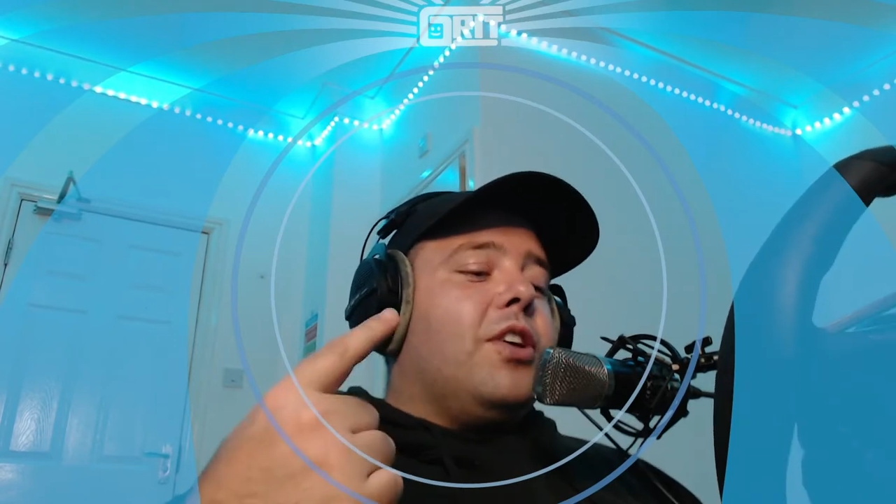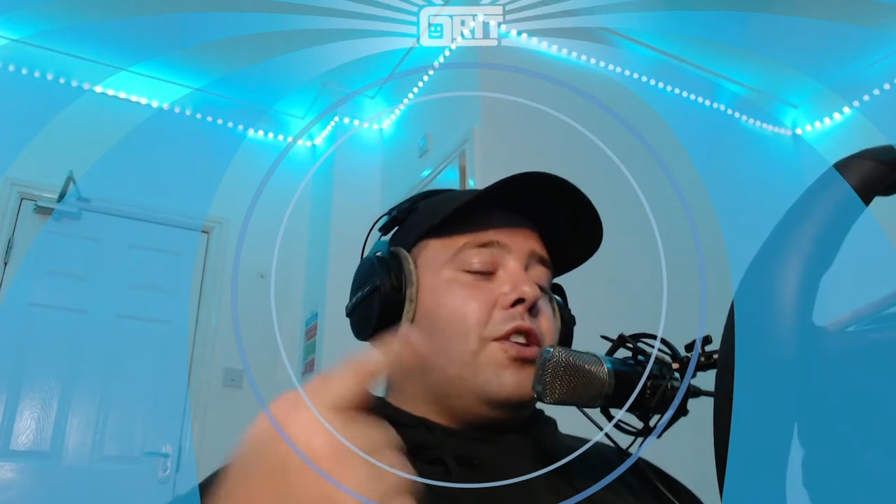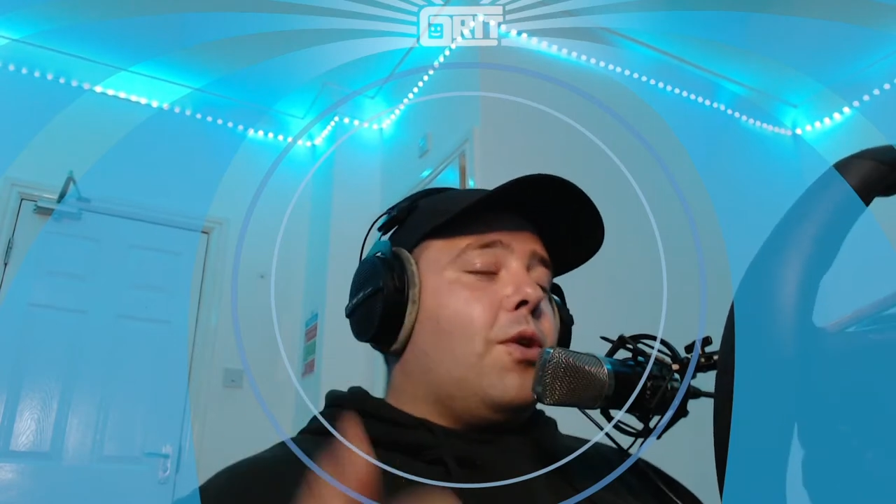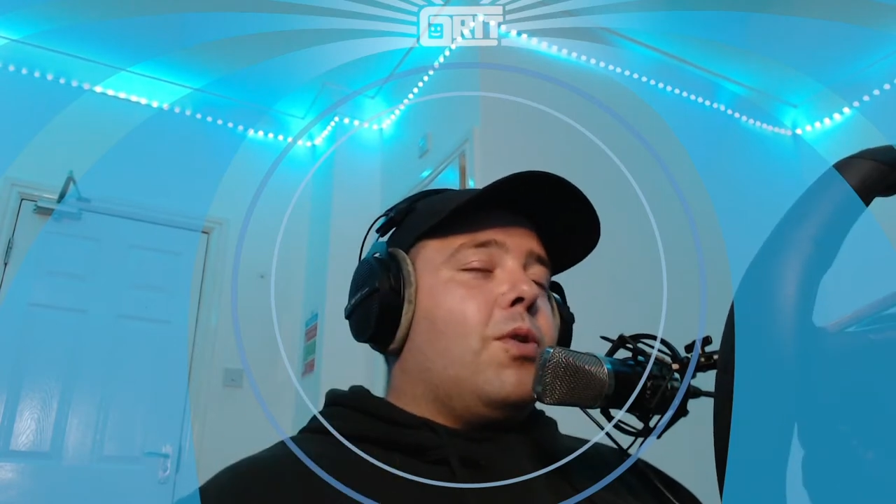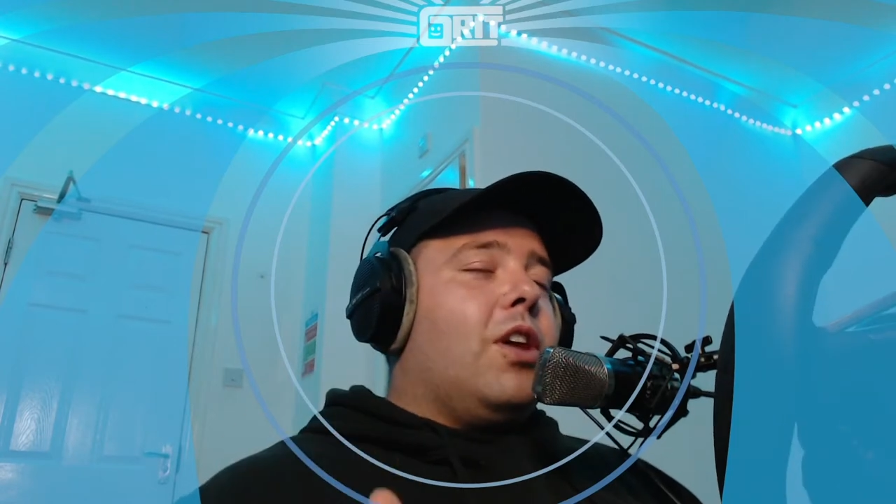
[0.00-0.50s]

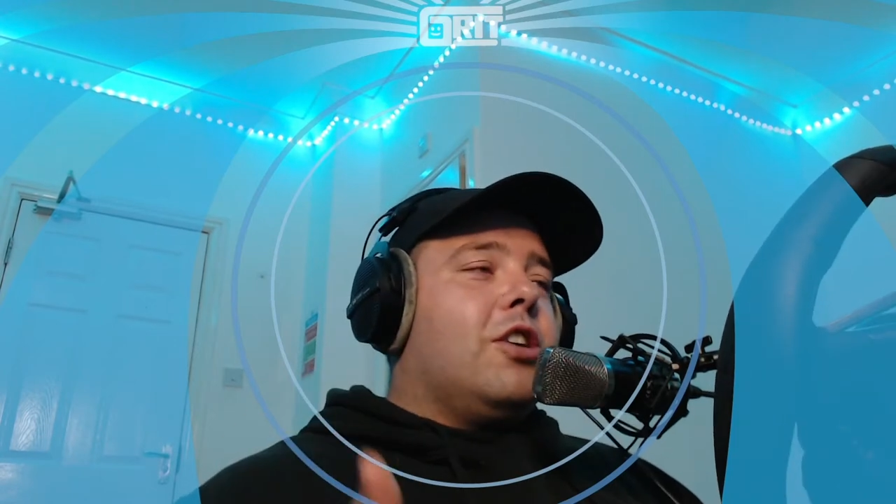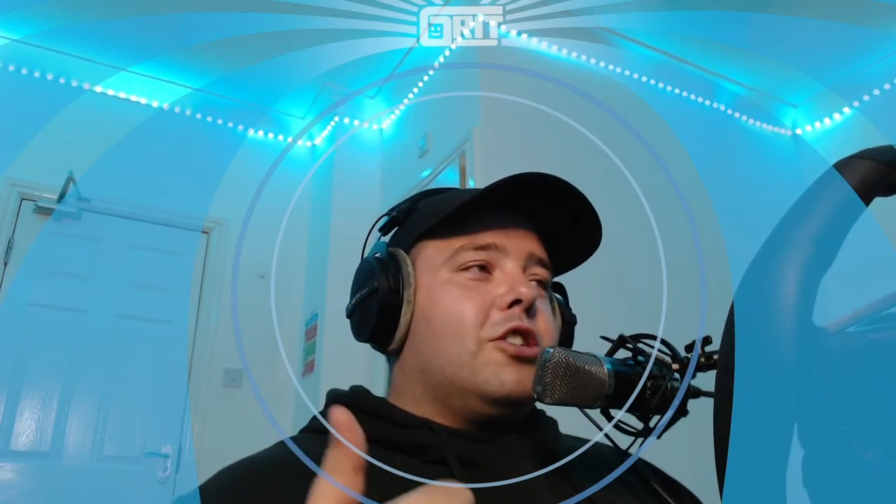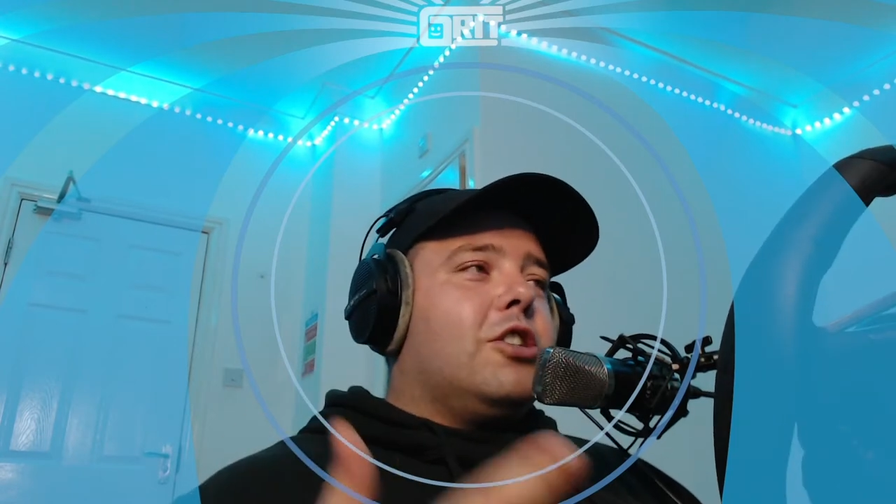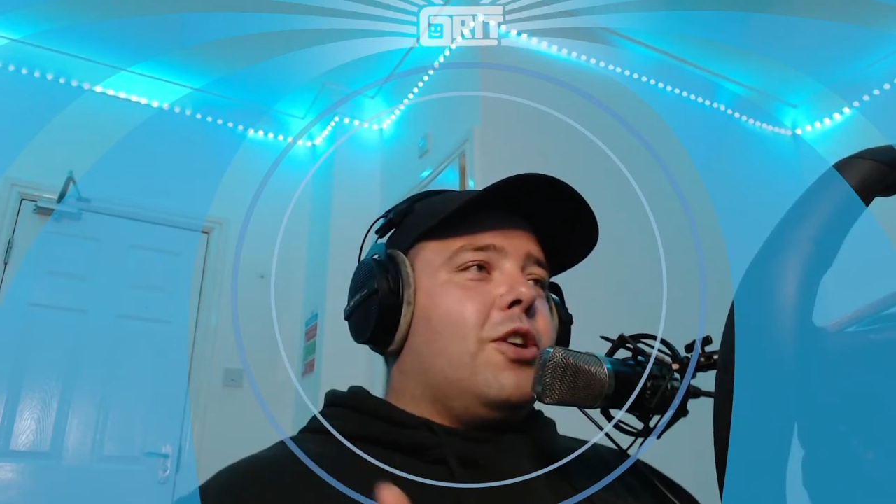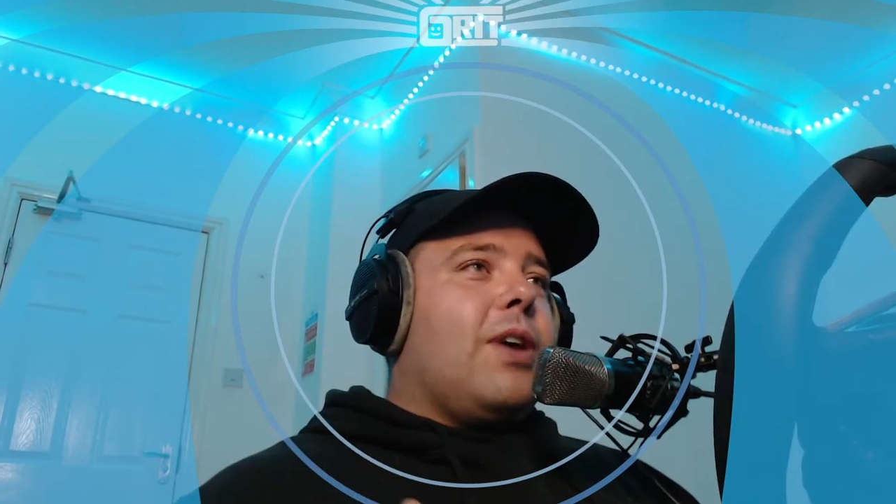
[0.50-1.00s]
no
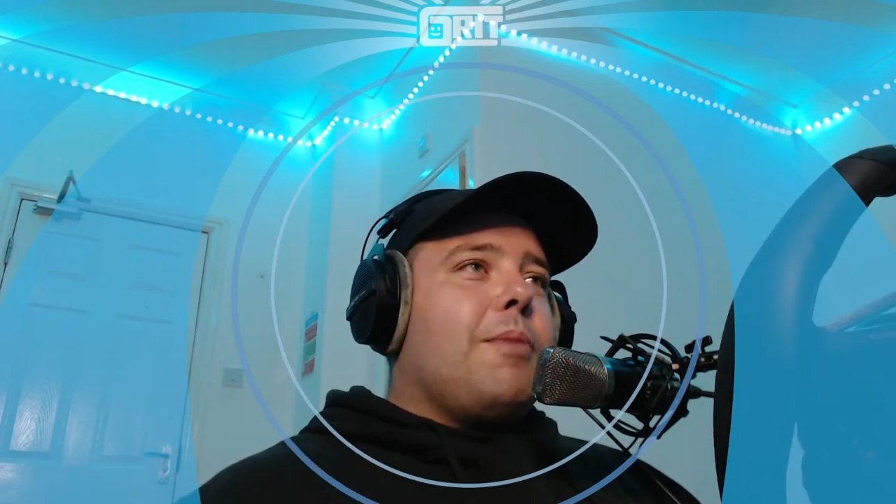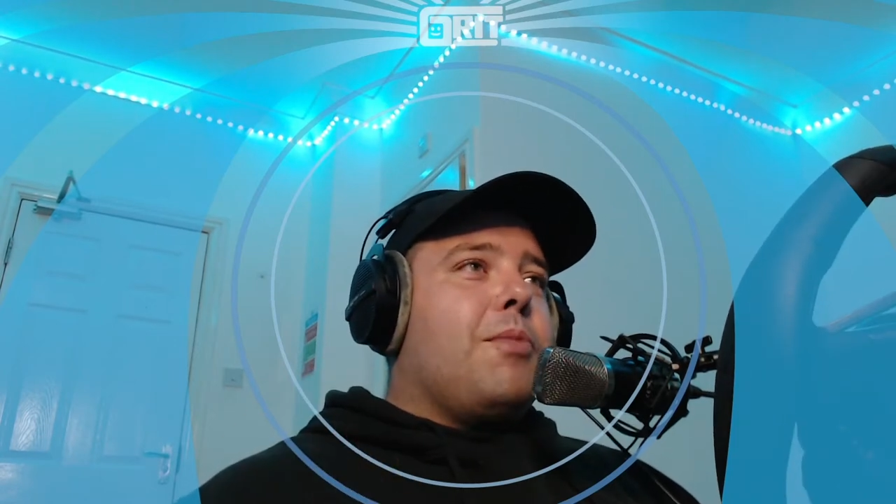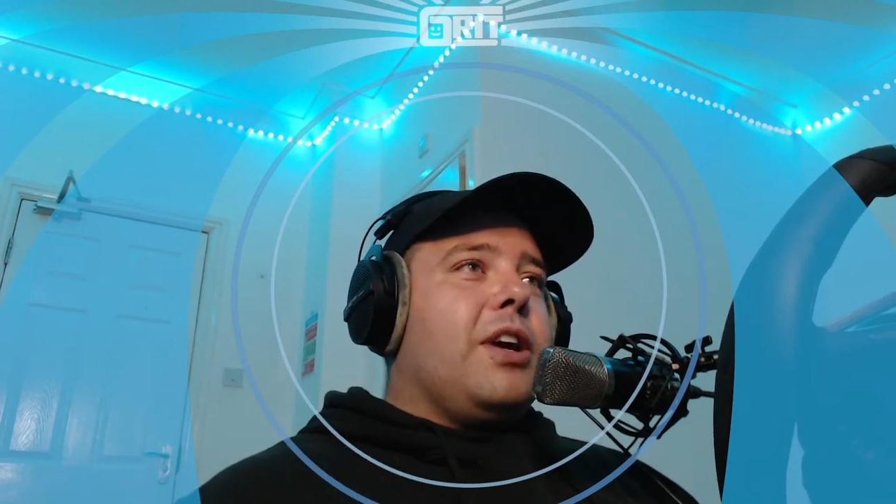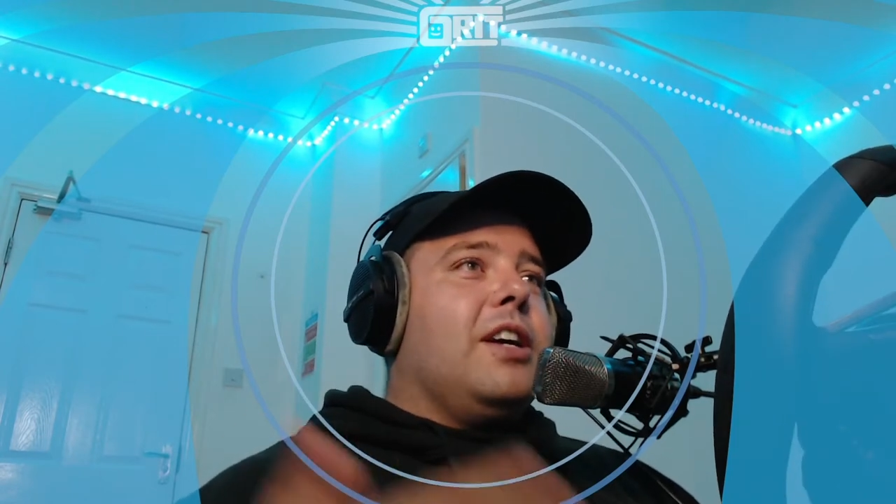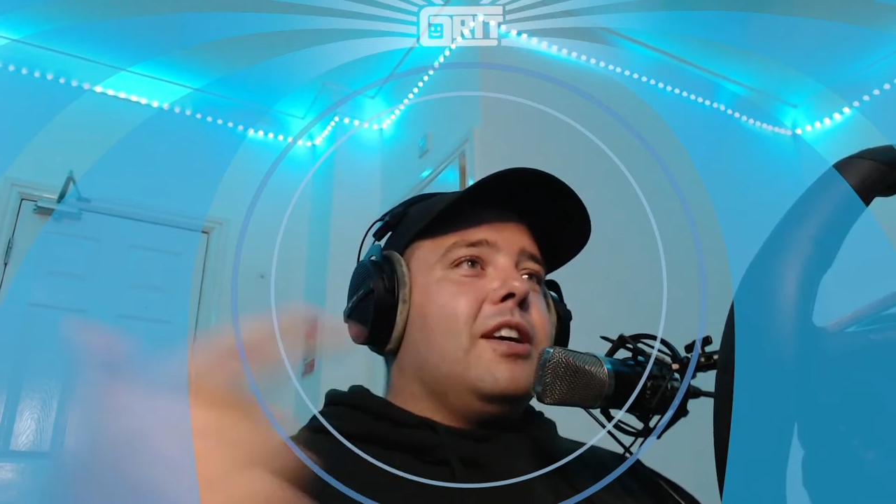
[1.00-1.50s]
clutch, no
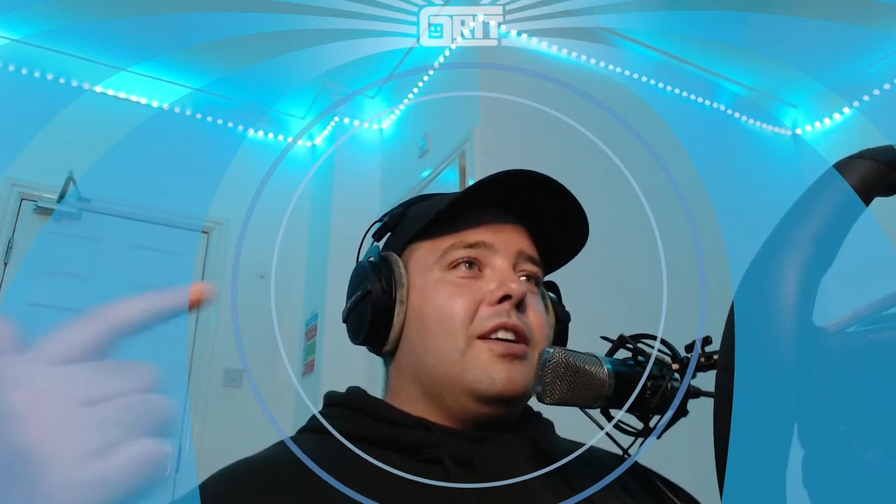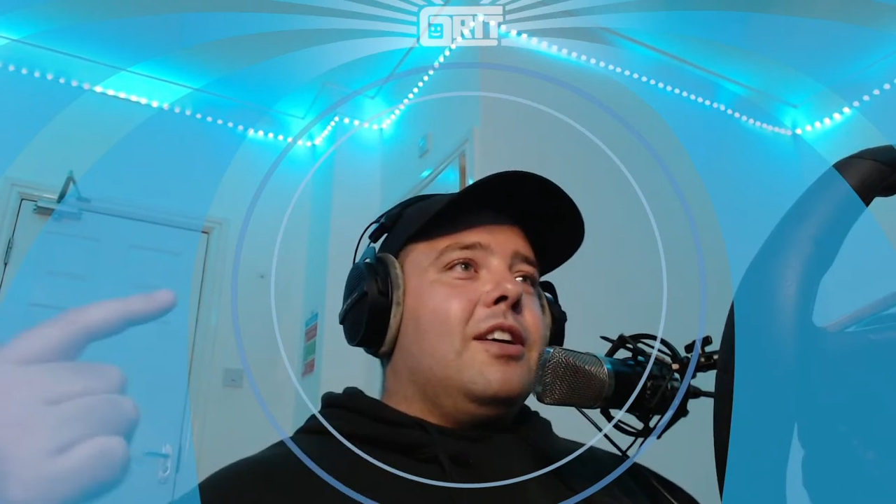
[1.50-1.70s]
handbrake.